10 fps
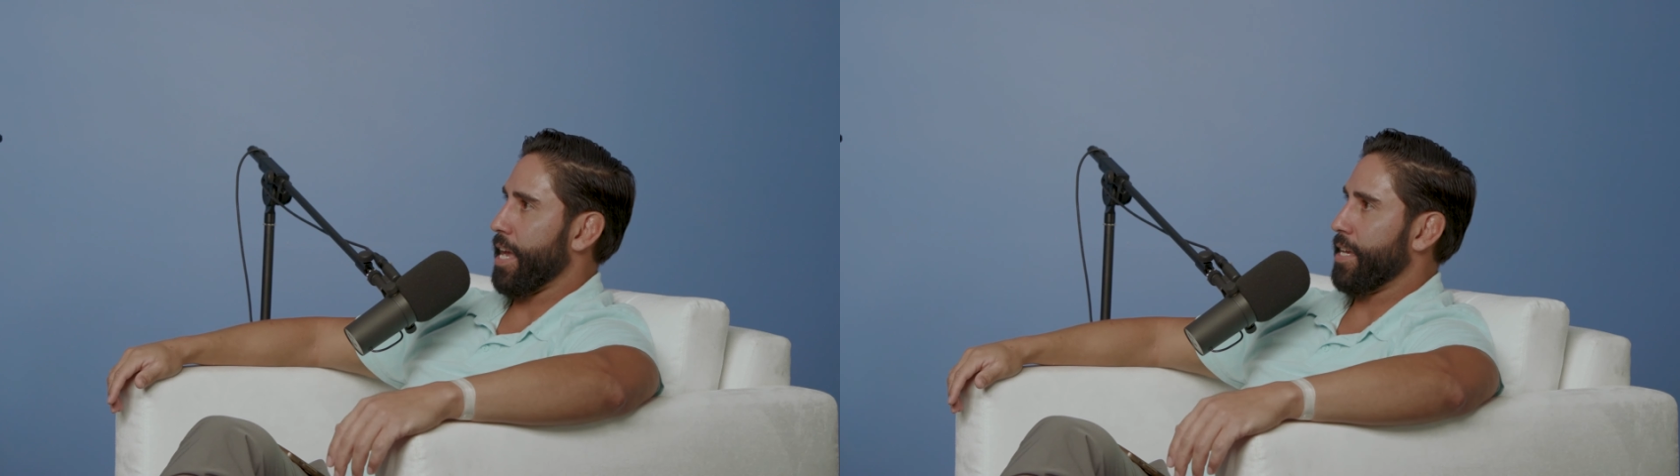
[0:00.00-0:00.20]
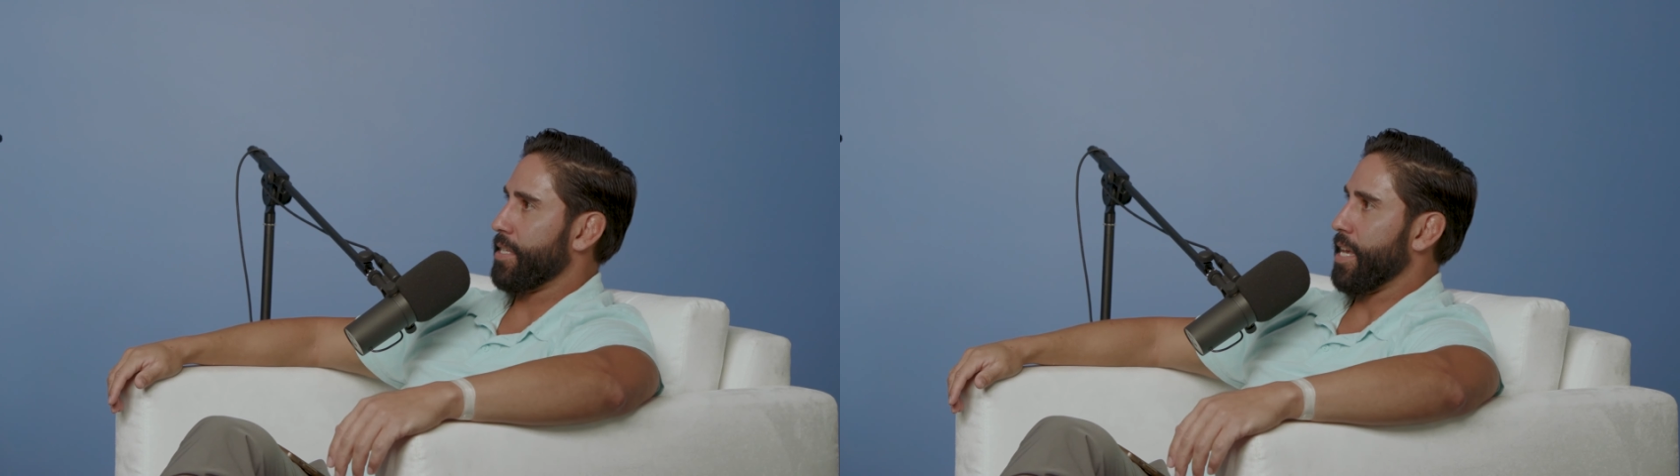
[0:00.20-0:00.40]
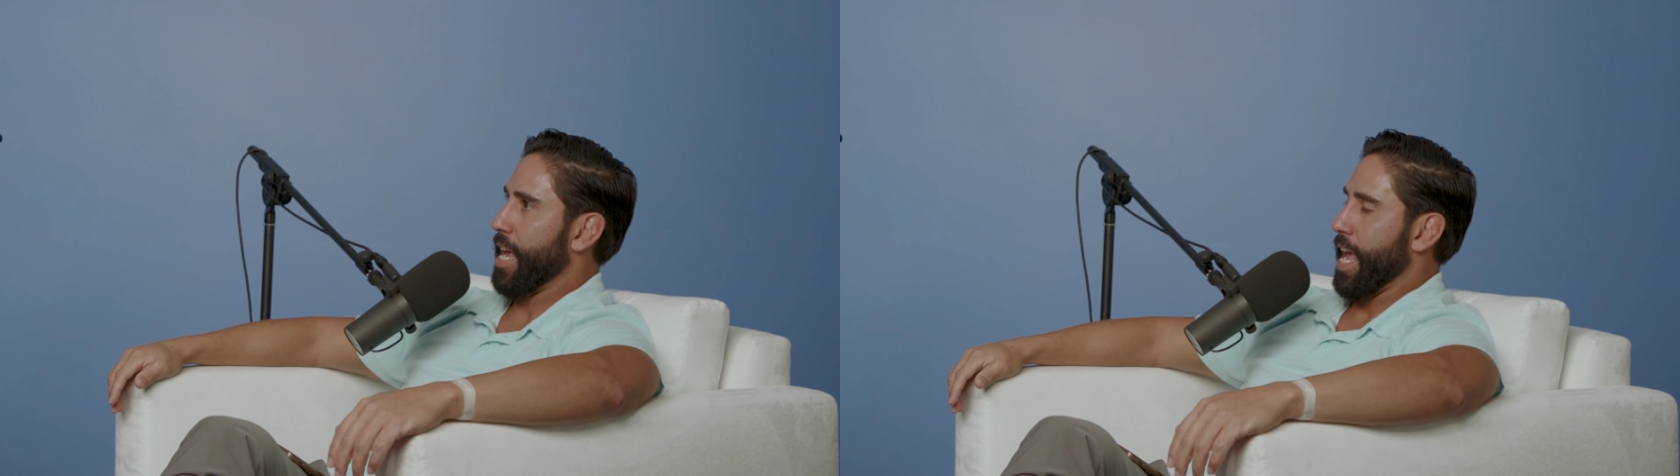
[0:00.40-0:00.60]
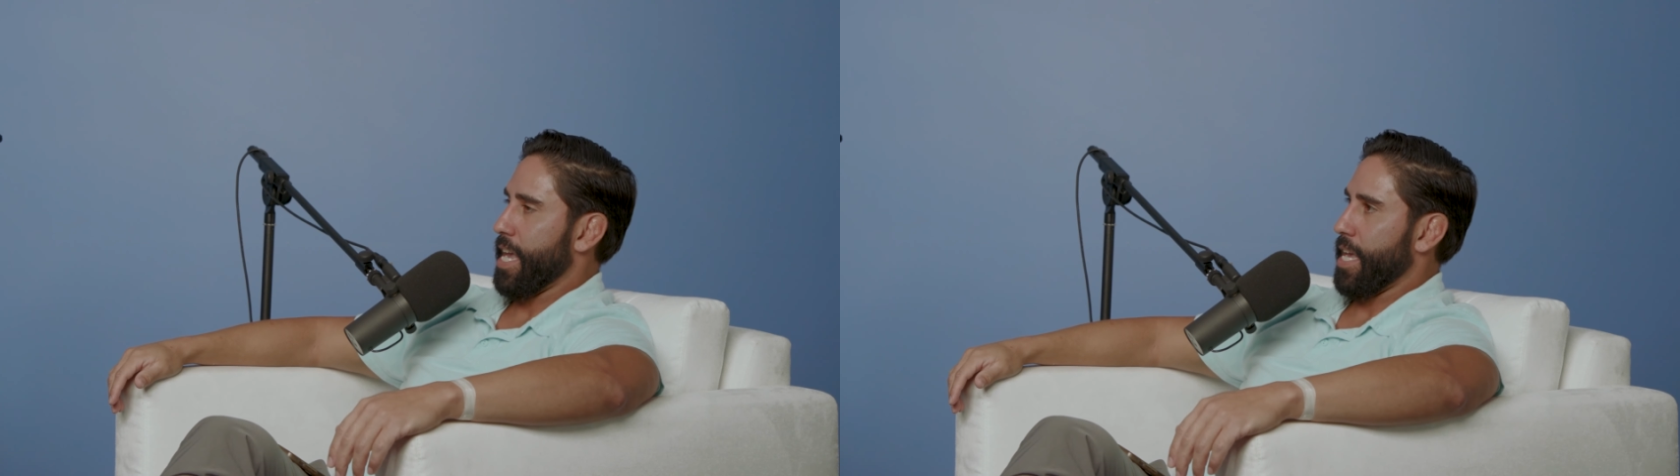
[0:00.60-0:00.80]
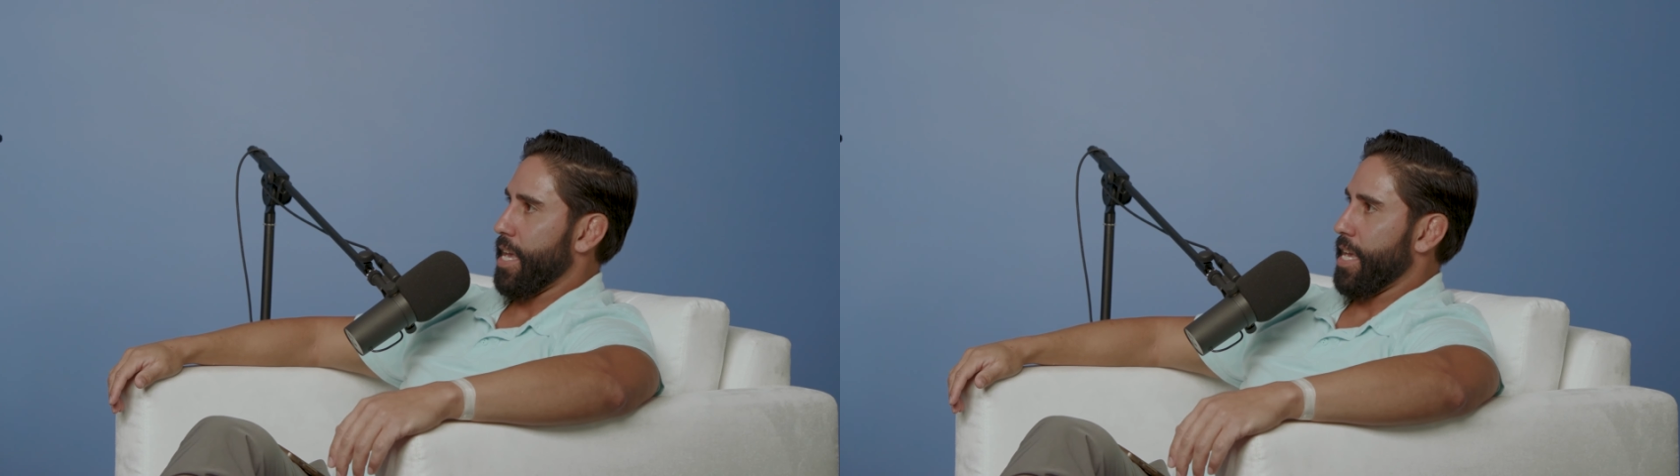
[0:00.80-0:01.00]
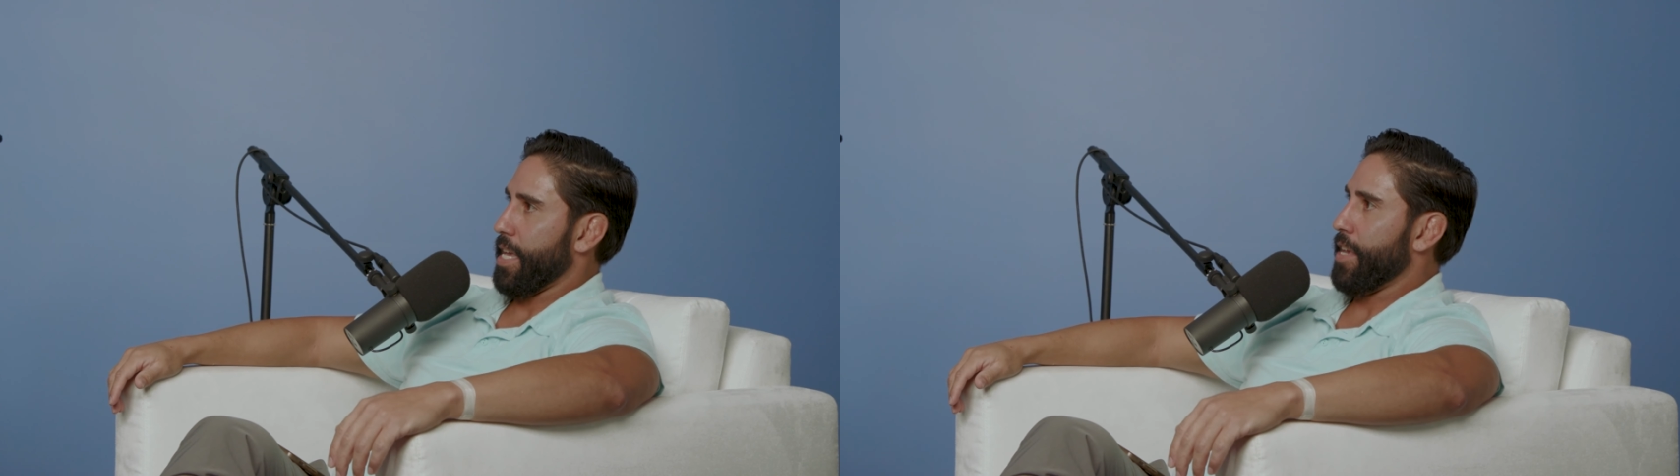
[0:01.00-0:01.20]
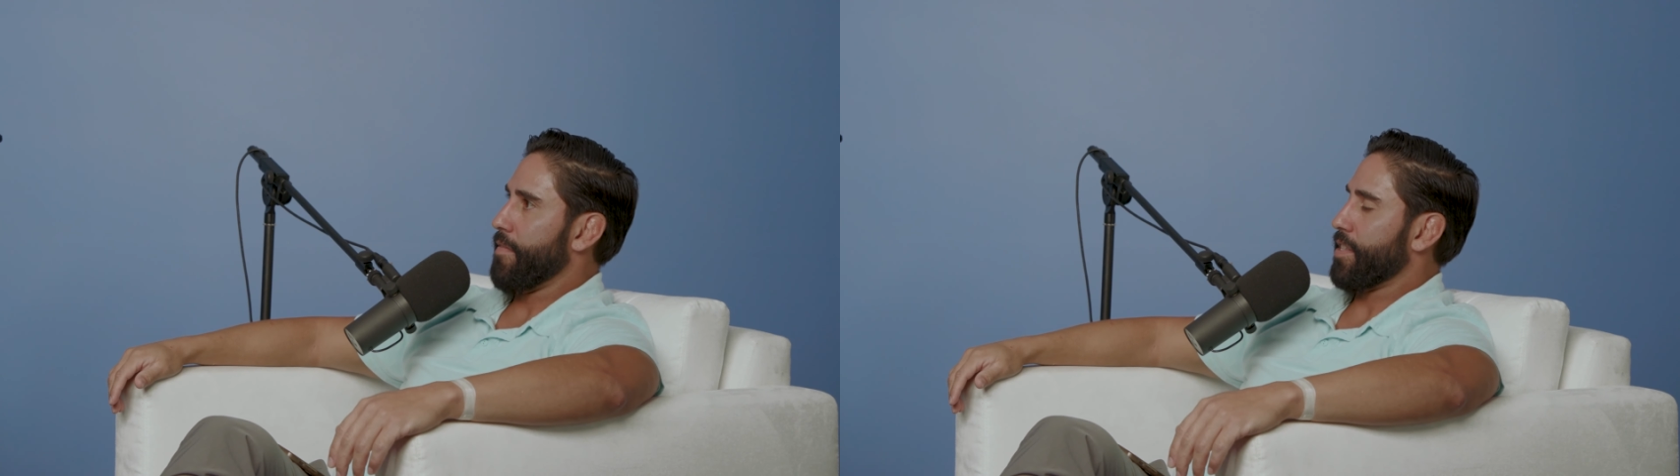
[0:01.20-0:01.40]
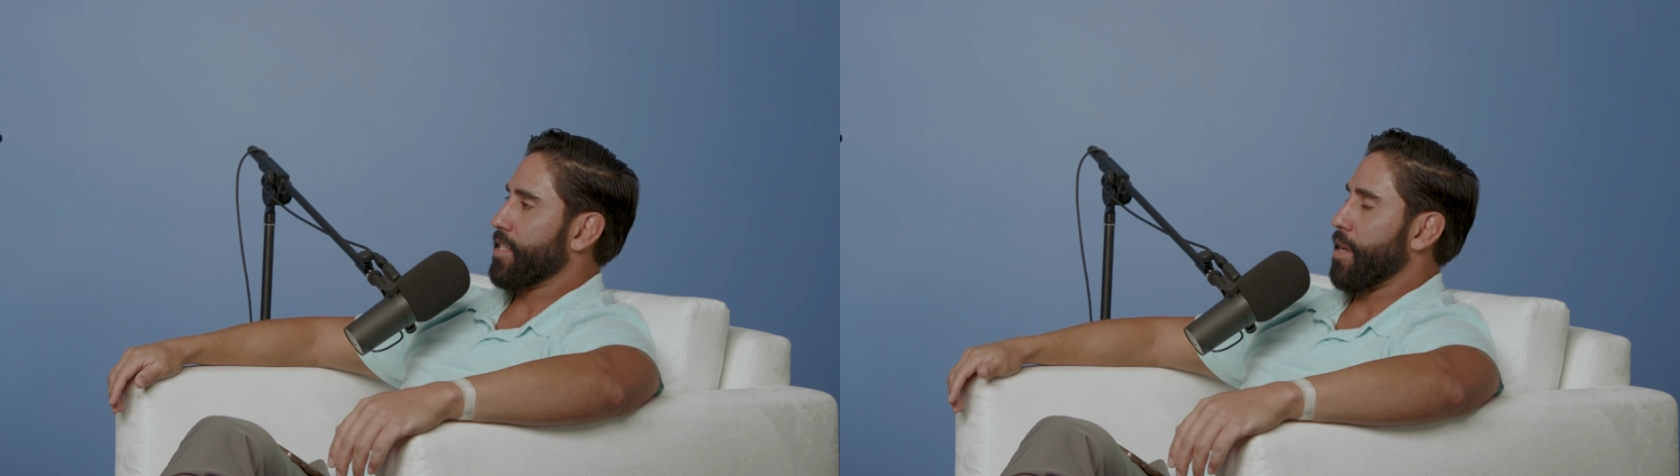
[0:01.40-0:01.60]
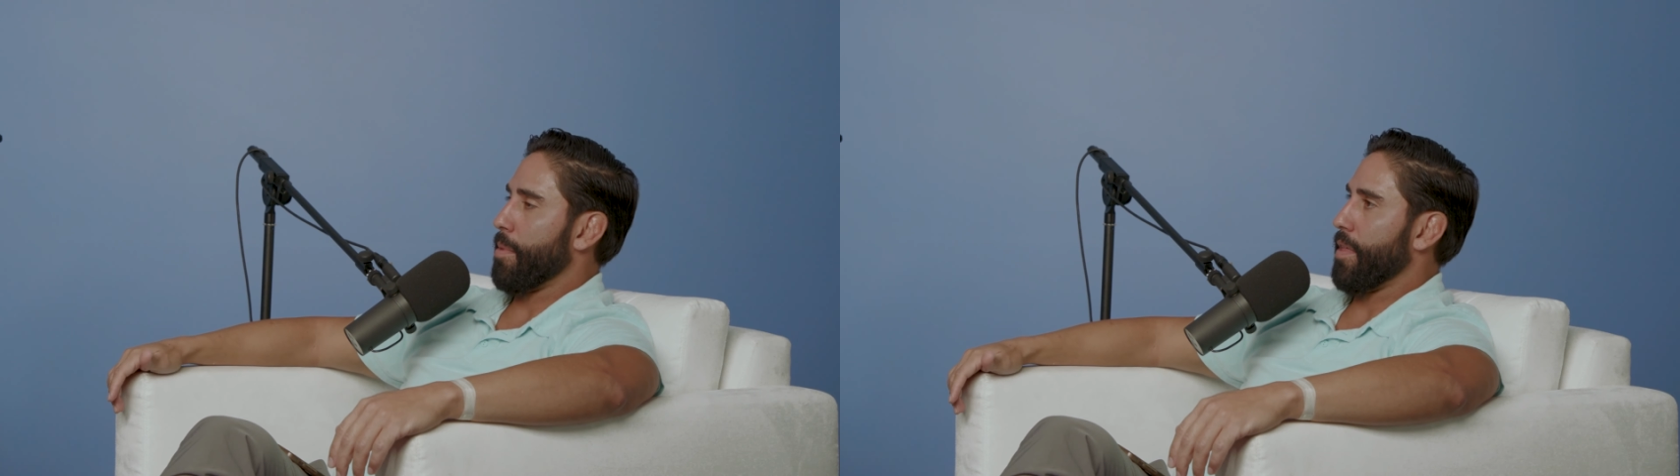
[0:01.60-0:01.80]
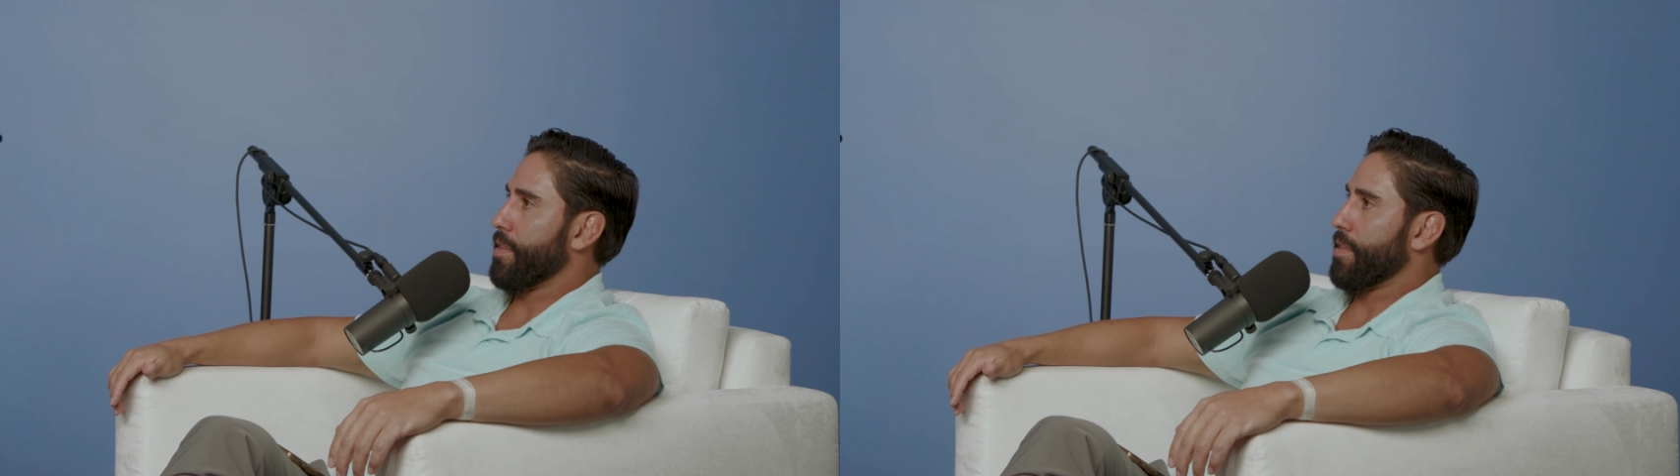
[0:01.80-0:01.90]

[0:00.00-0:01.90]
at is even some